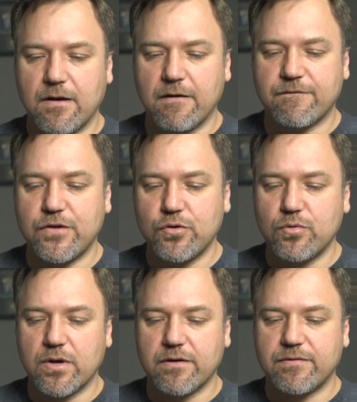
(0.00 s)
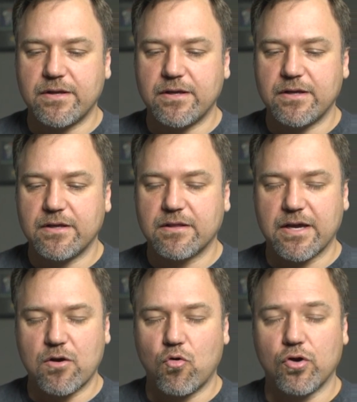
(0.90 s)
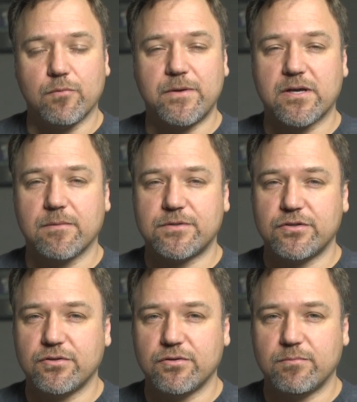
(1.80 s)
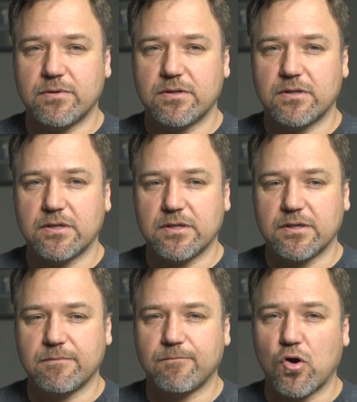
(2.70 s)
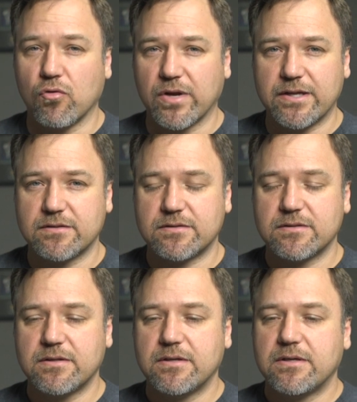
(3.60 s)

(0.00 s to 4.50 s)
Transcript: A few of the like oil pickup tube O-rings,